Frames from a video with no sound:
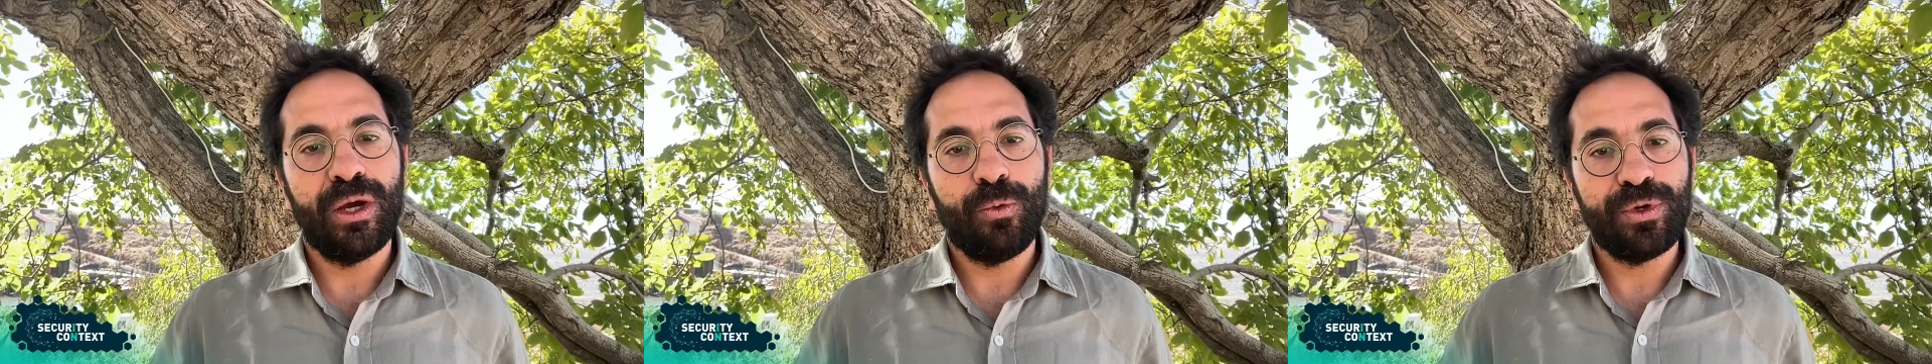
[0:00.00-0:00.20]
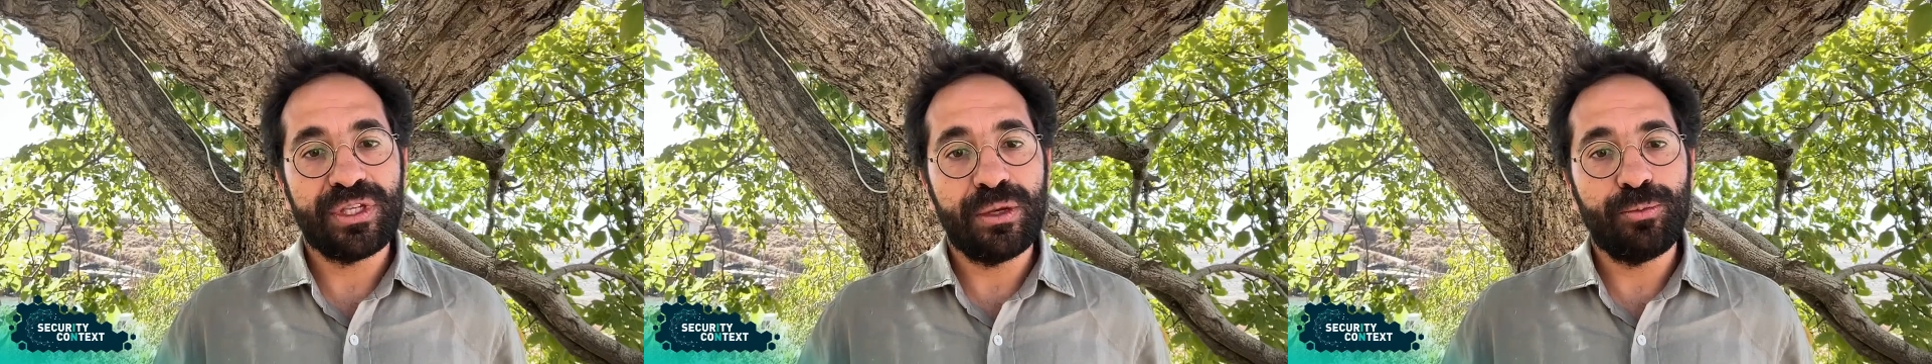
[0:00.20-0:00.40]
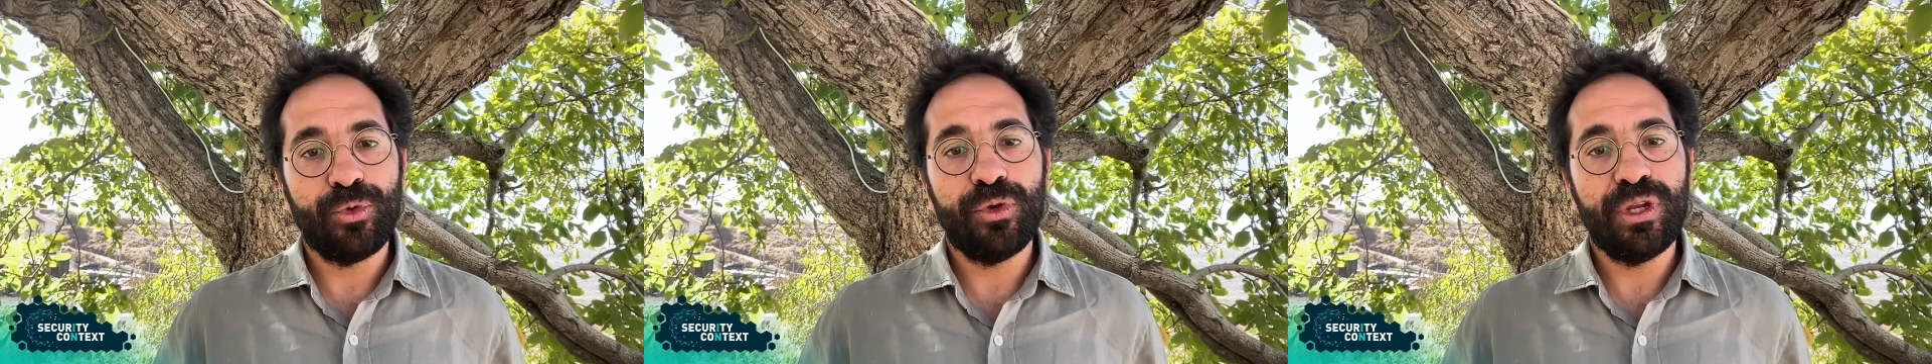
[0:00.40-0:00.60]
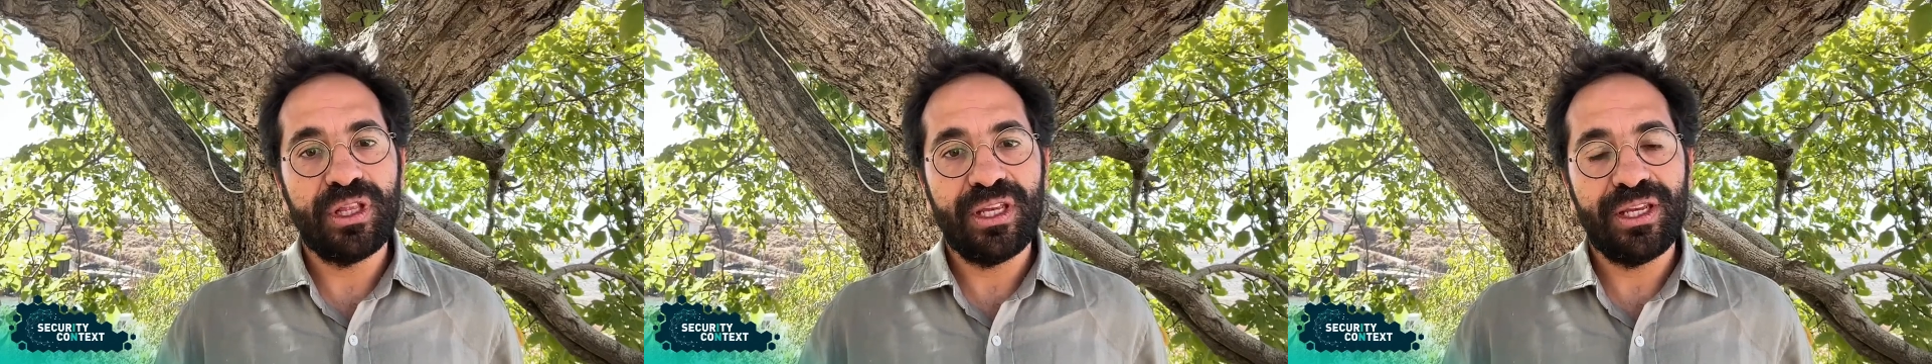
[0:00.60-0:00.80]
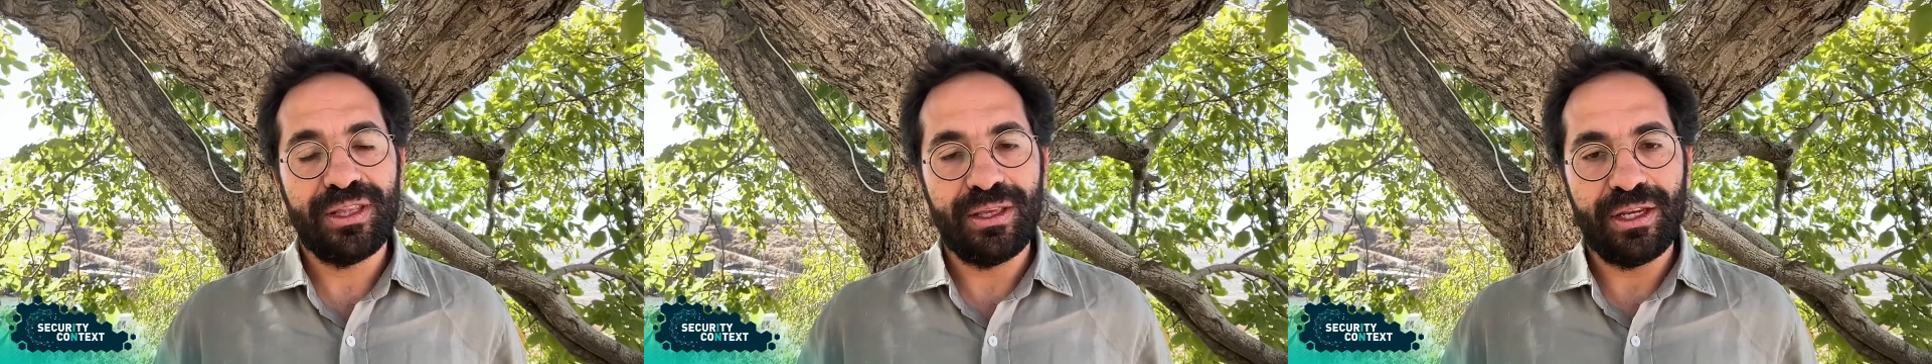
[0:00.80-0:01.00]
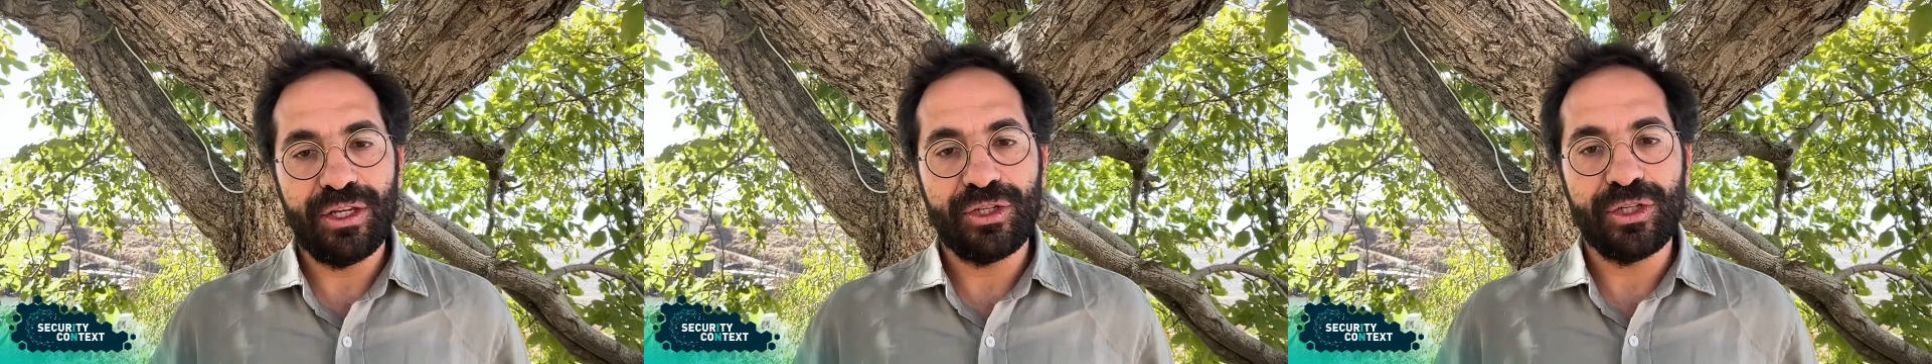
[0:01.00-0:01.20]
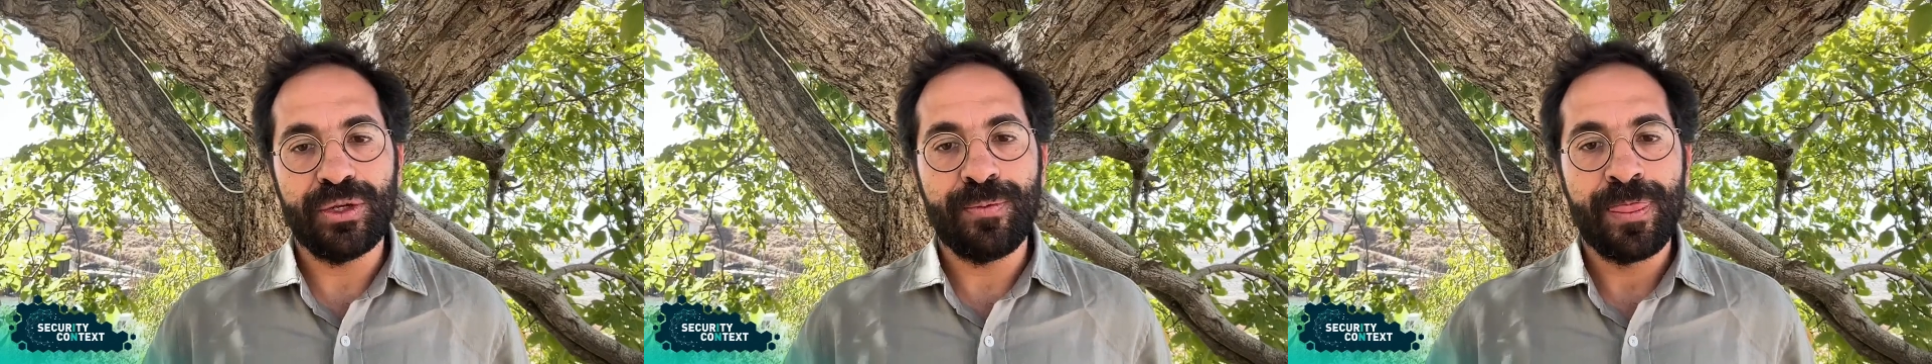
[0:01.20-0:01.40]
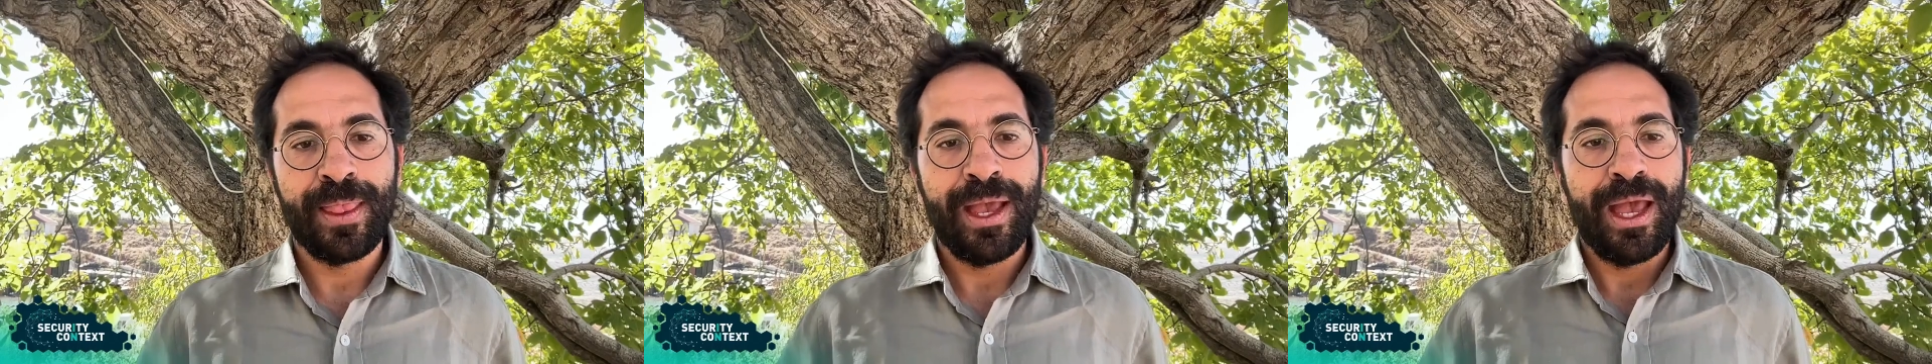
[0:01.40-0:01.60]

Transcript: with impunity in the region.